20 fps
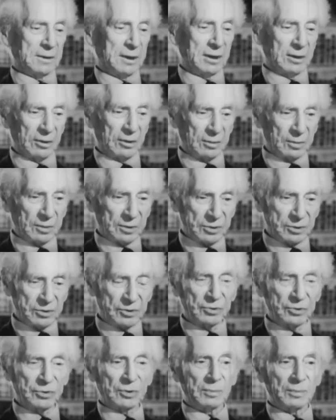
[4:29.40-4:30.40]
Tell you what is
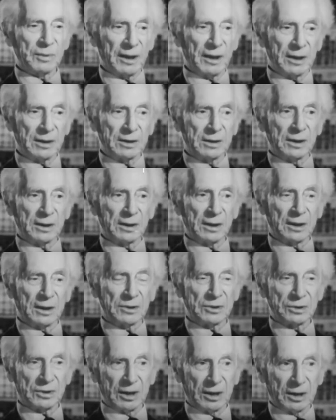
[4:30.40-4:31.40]
good or bad
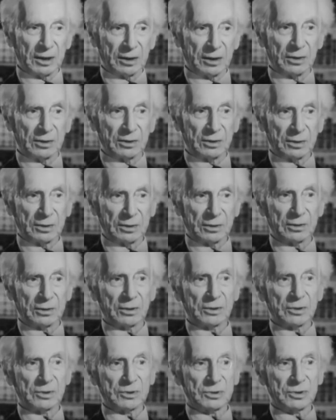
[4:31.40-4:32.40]
as an end, and
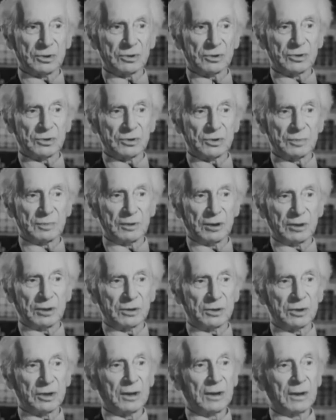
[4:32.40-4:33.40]
not just as a
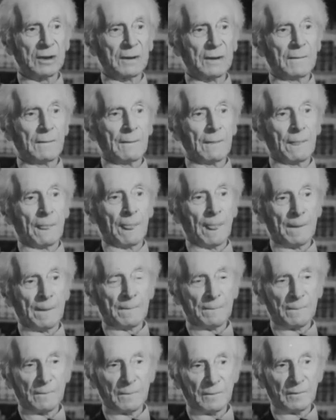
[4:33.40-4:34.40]
means. But what
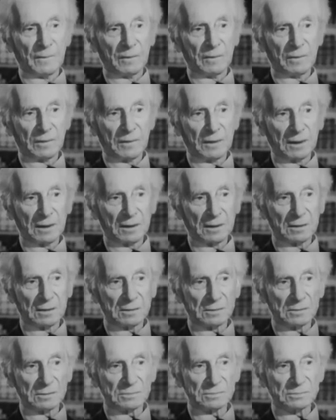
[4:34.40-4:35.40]
change has there been
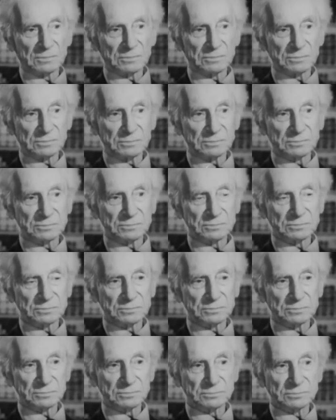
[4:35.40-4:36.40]
over the years in
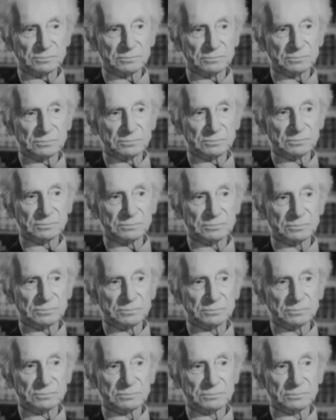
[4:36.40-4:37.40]
the attitude of
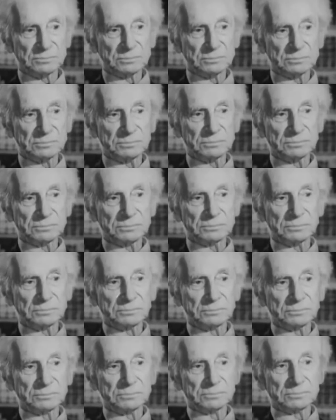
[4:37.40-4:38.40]
philosophers and the
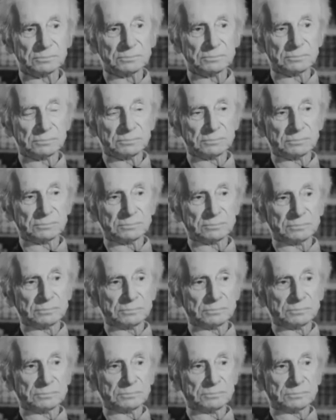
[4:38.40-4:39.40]
public to
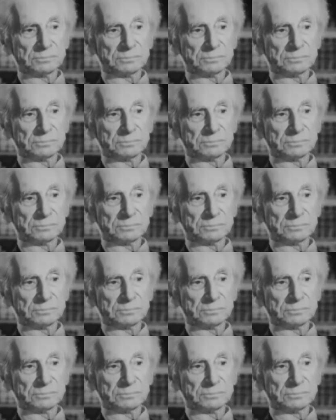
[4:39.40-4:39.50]
philosophy,